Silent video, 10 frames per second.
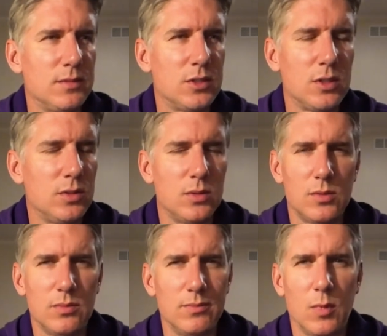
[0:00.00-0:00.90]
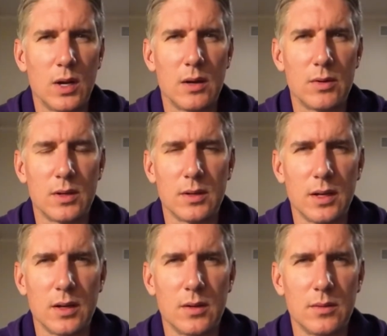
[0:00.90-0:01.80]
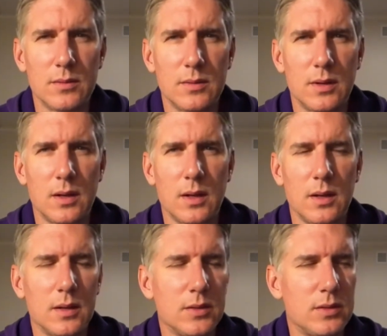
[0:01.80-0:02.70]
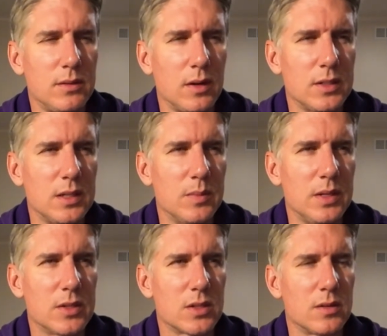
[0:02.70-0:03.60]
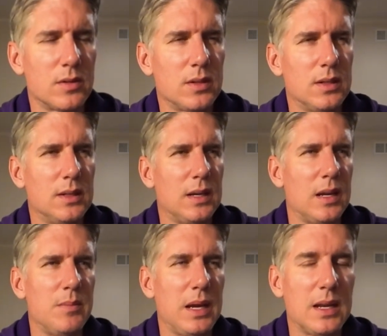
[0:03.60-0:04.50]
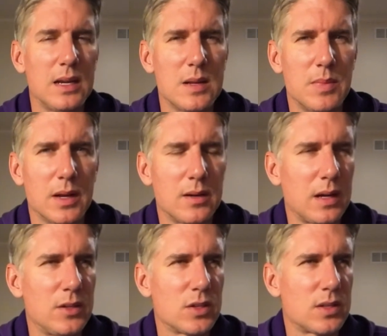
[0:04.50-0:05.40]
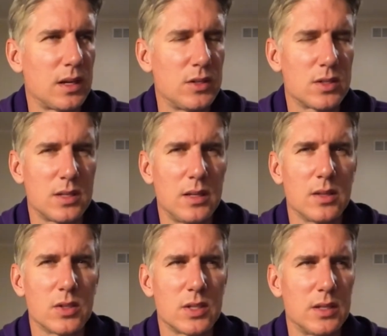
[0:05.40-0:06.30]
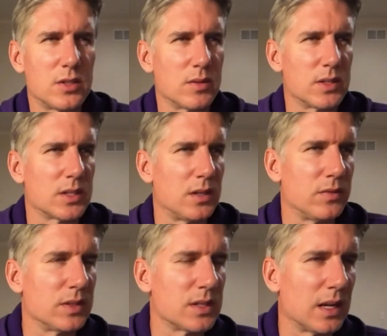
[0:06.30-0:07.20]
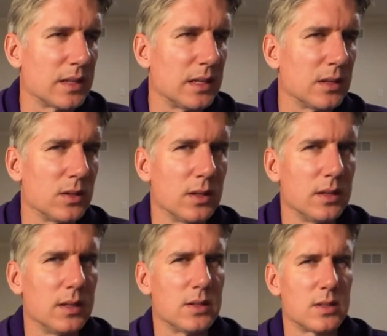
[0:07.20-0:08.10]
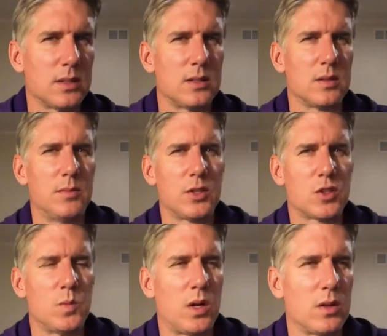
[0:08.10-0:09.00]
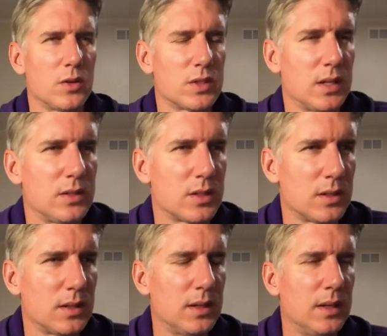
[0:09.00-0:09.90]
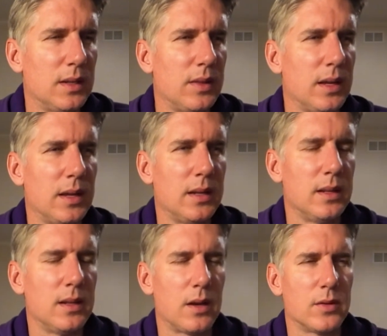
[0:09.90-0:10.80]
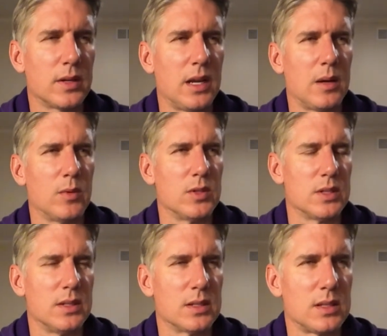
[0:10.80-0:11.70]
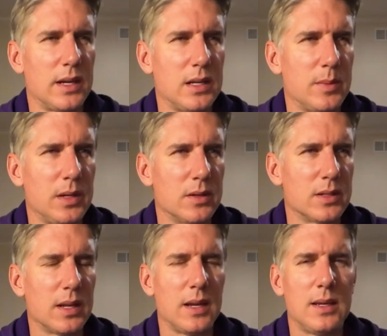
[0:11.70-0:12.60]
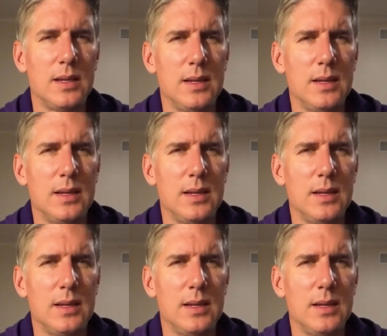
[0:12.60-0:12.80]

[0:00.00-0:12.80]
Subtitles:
to whatever, you know, Rtmp server and make it any better. I just think the sensor itself is not that good. It's a much smaller sensor than other cameras in this lineup here today.